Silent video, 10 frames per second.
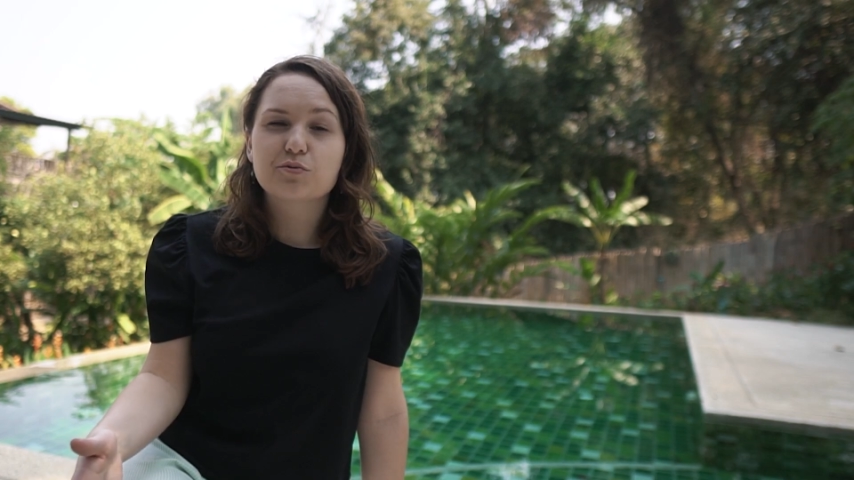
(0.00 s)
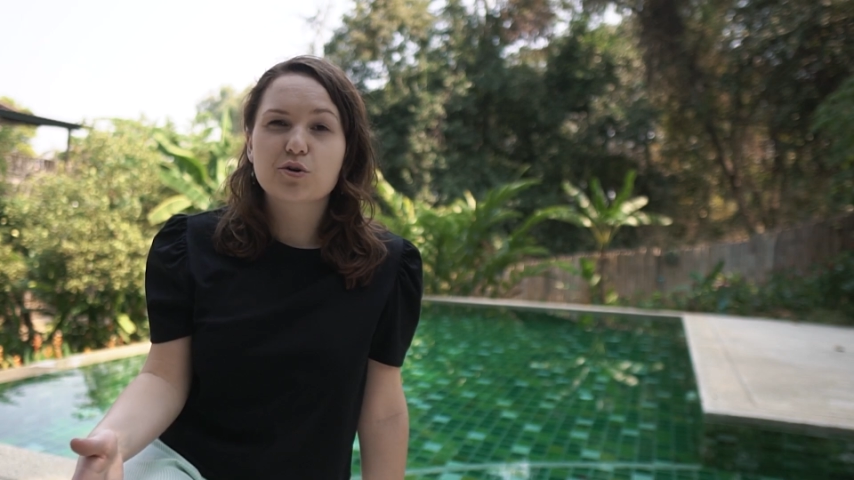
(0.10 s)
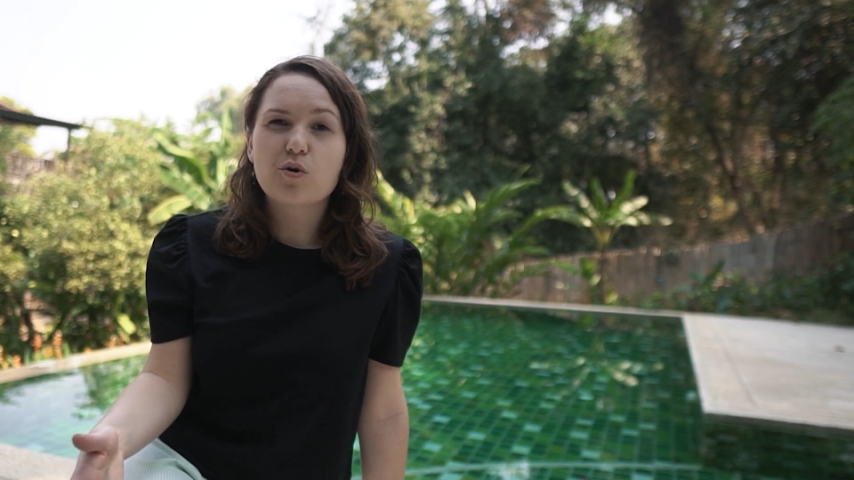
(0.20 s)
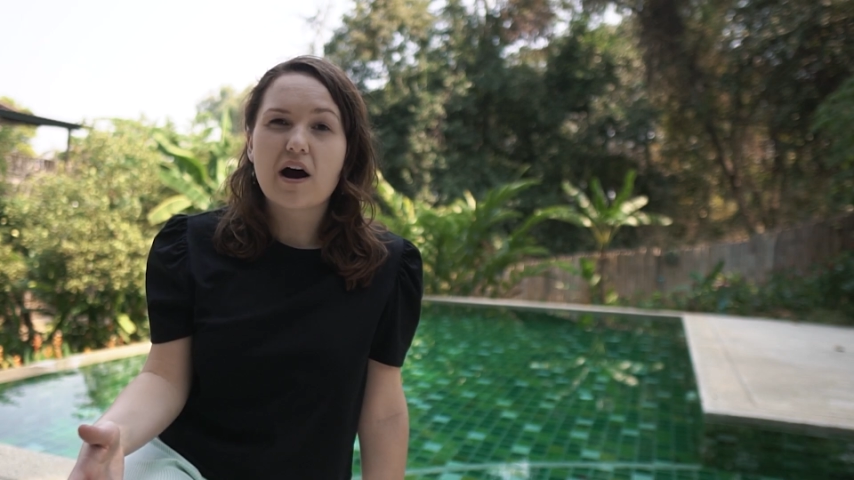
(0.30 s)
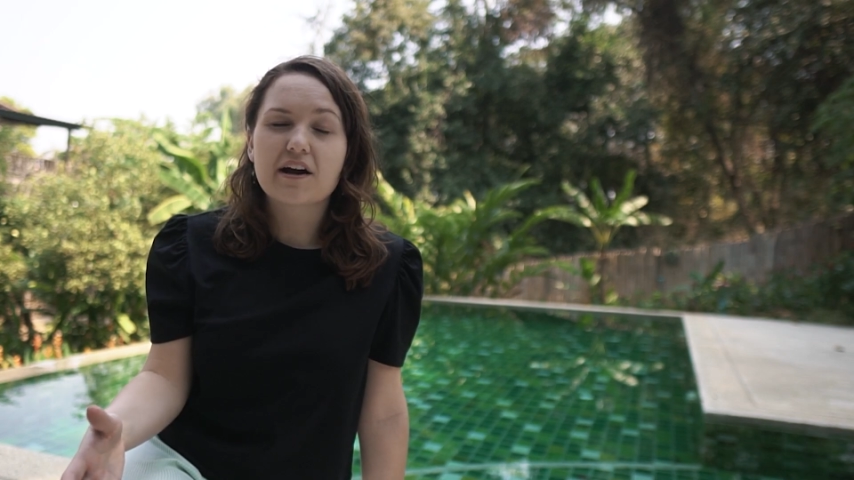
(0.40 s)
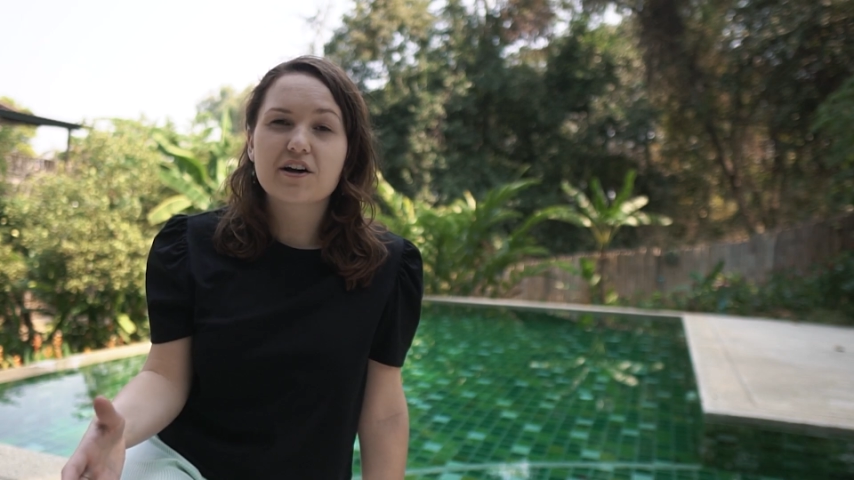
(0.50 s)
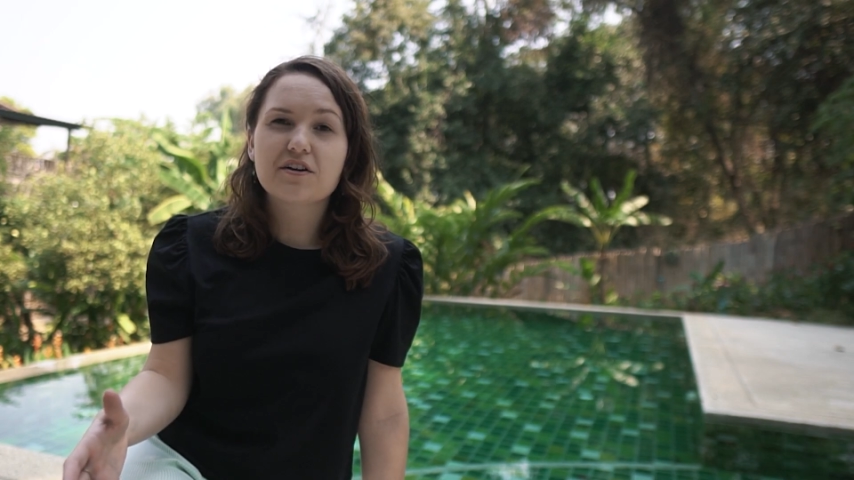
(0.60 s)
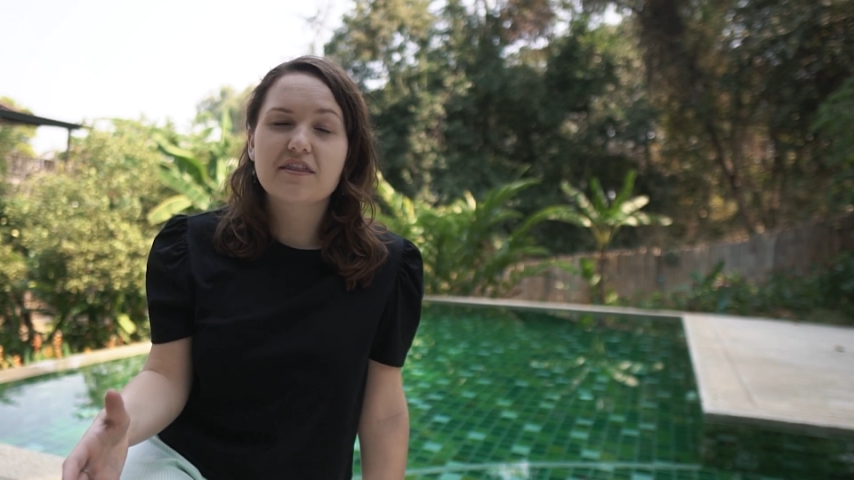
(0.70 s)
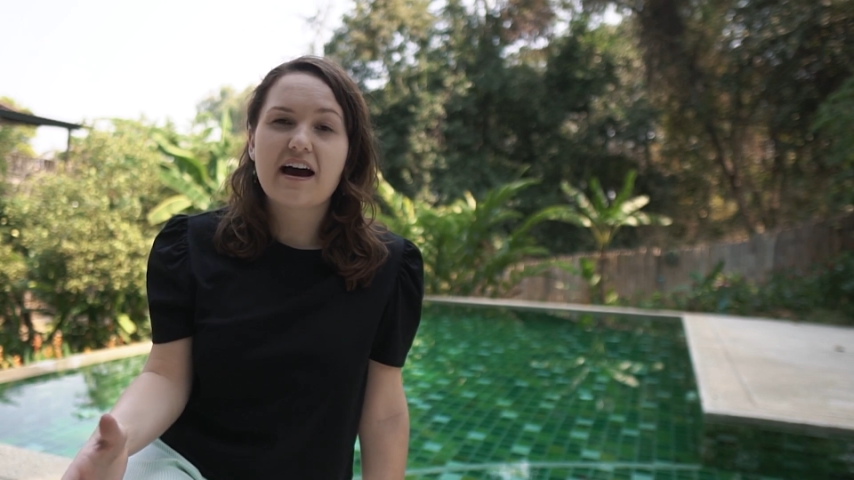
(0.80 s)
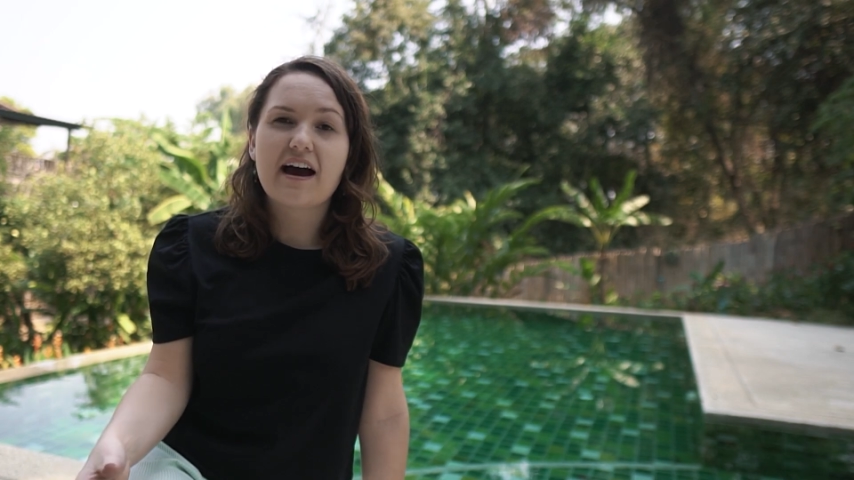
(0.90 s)
require
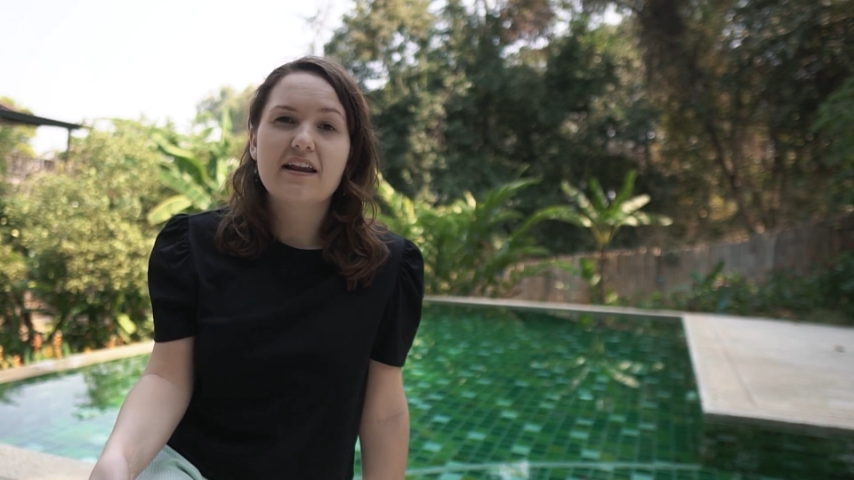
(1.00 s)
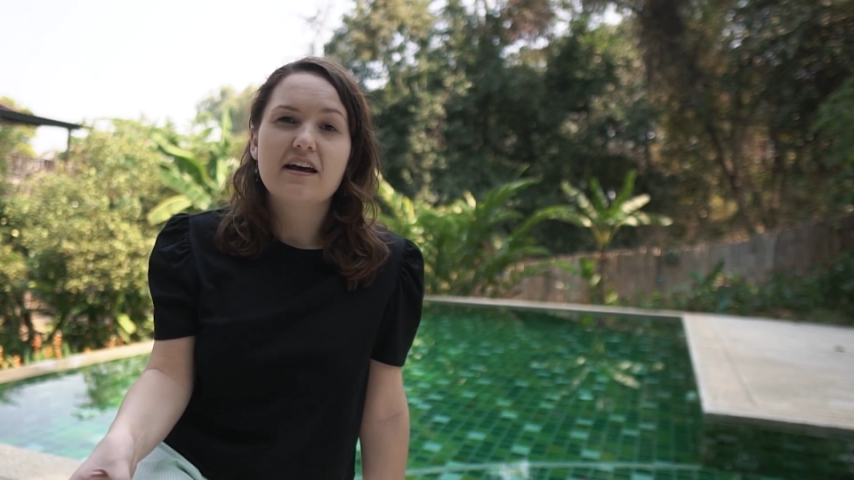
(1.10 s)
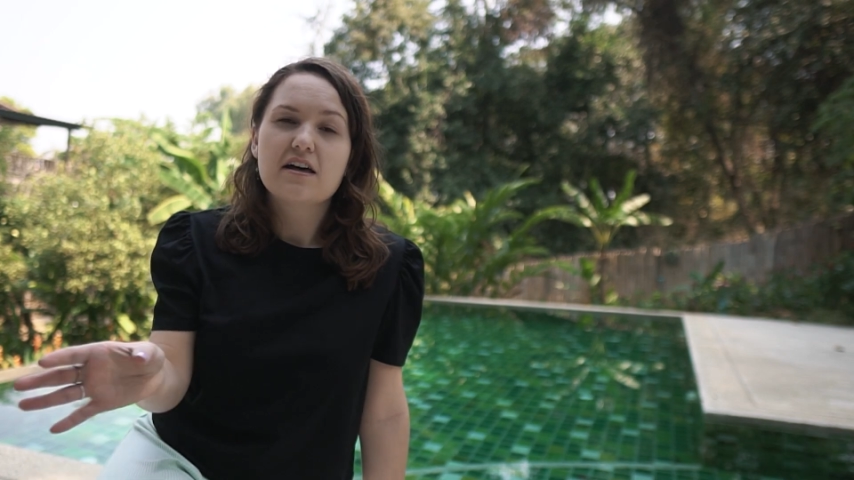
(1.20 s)
that